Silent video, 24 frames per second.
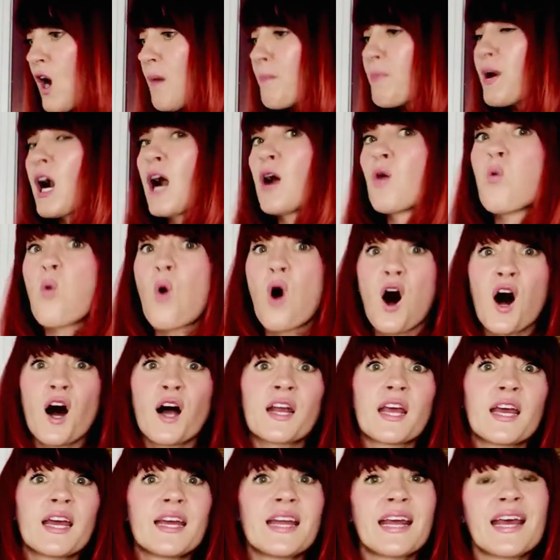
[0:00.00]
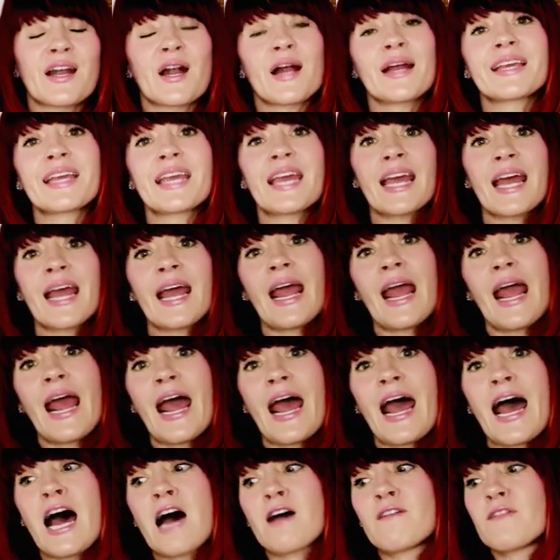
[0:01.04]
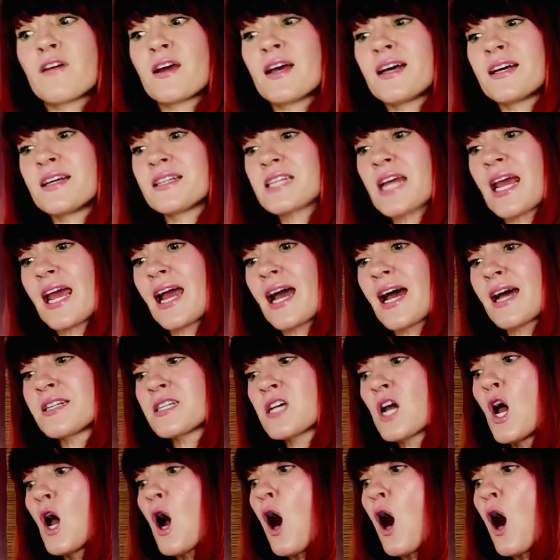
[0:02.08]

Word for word: but I want it and I can't have it and